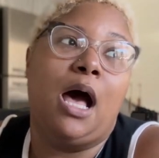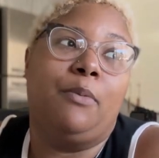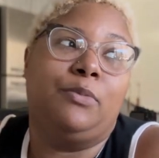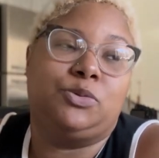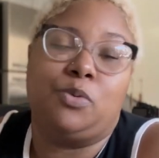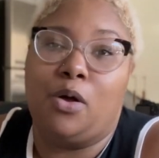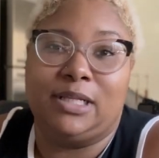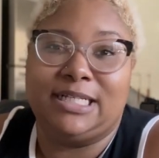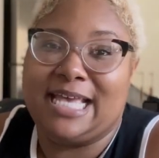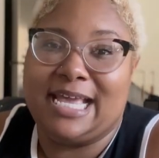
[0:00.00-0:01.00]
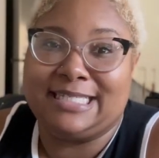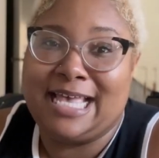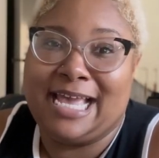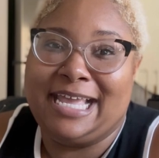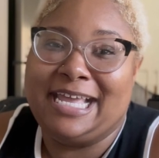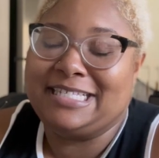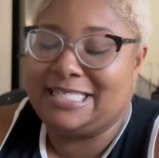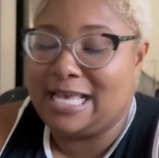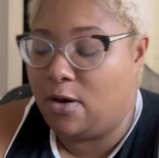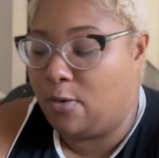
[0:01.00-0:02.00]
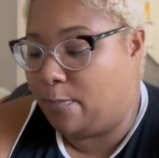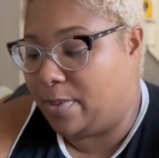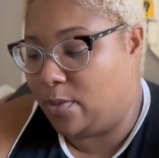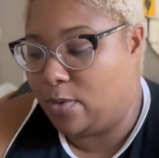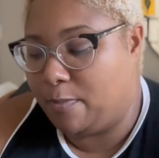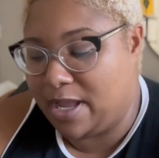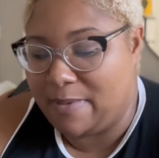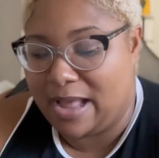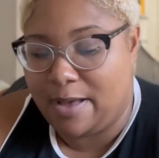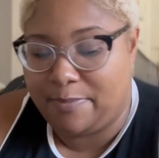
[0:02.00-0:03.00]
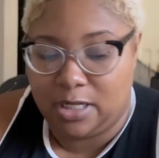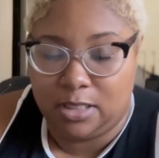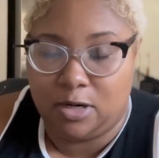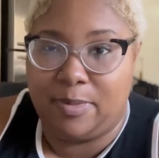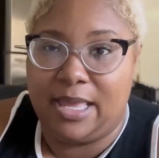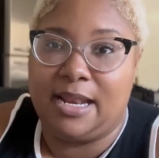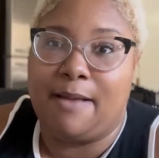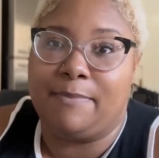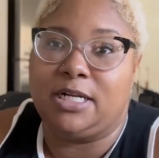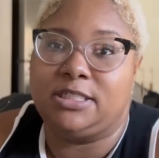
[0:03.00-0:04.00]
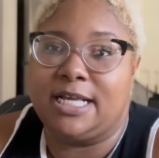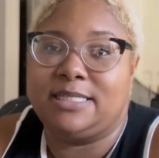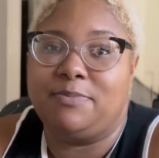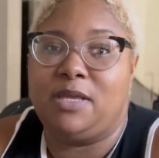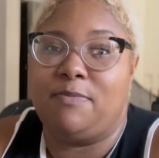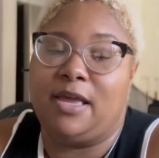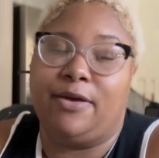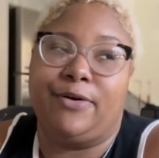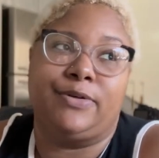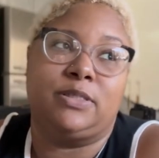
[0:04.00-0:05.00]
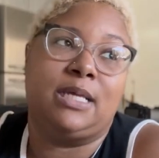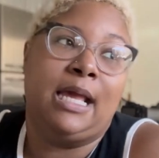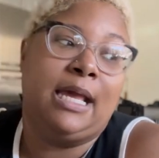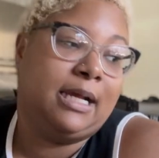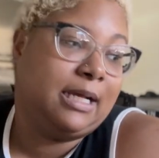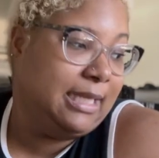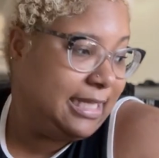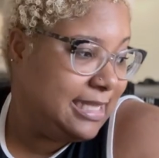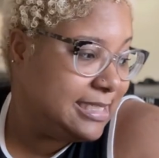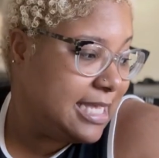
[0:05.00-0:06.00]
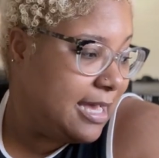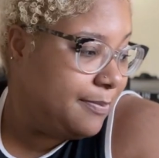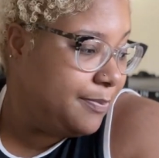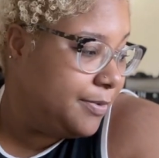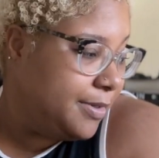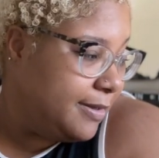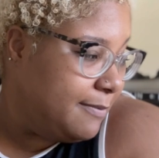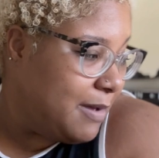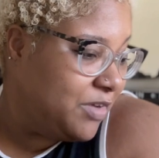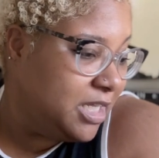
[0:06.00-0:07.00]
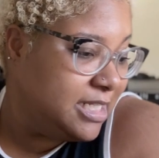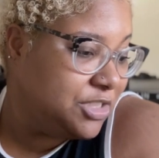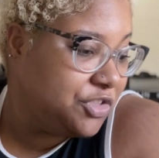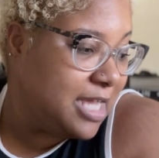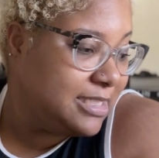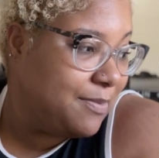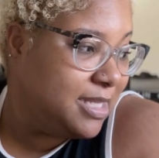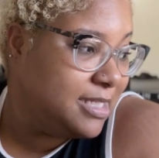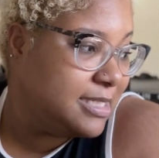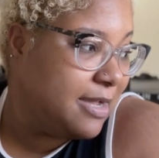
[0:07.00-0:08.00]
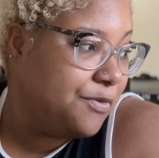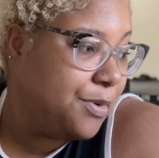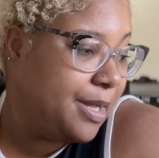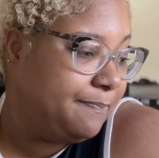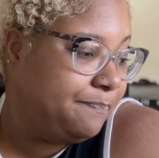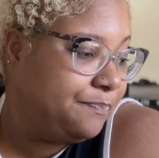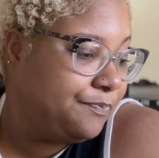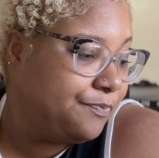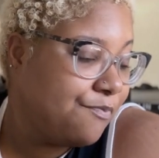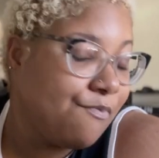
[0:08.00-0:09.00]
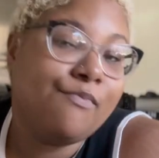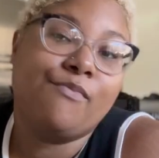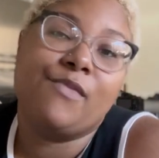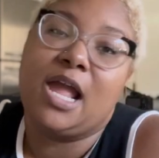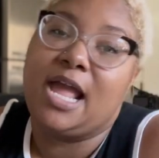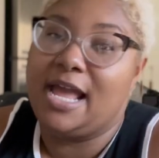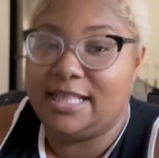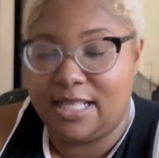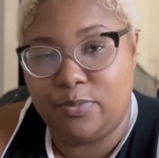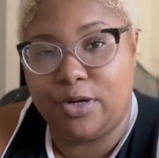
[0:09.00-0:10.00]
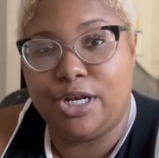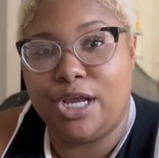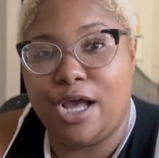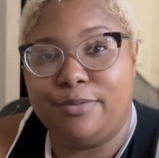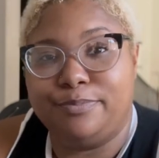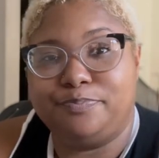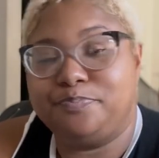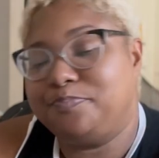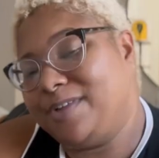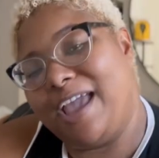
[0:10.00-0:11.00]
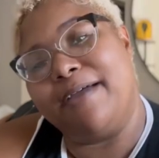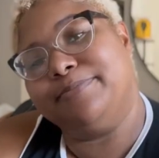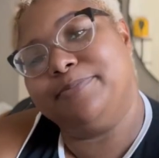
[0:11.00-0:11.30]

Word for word: which will only take a second. So, but we'll pick back up in a little bit. I'm going to check some emails, clean this up. I really need to try some of this stuff on, and then we're gonna go. Okay.